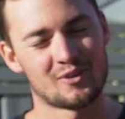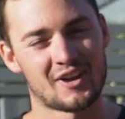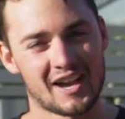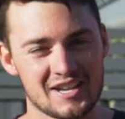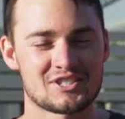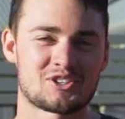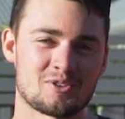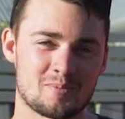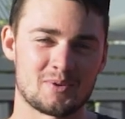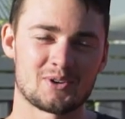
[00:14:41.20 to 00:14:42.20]
of the H
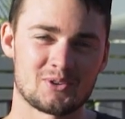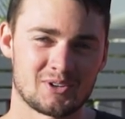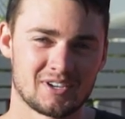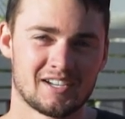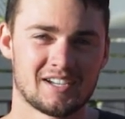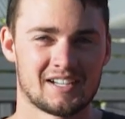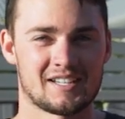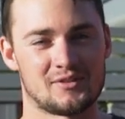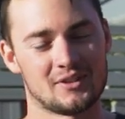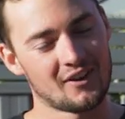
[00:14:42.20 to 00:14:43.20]
Q build.
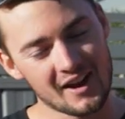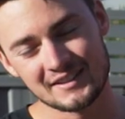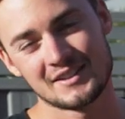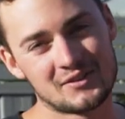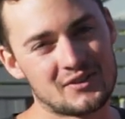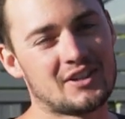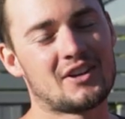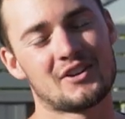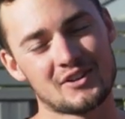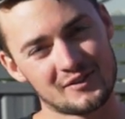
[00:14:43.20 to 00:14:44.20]
If you like this
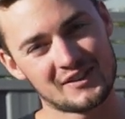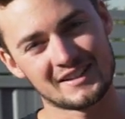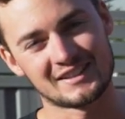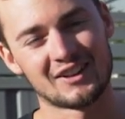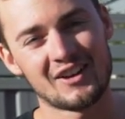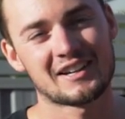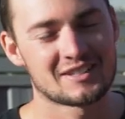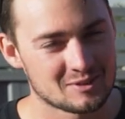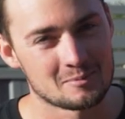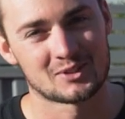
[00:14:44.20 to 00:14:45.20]
video, don't forget to like
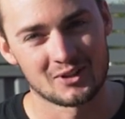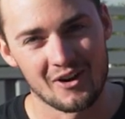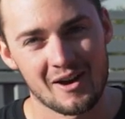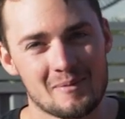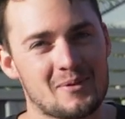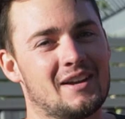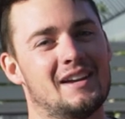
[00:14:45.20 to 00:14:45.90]
and subscribe.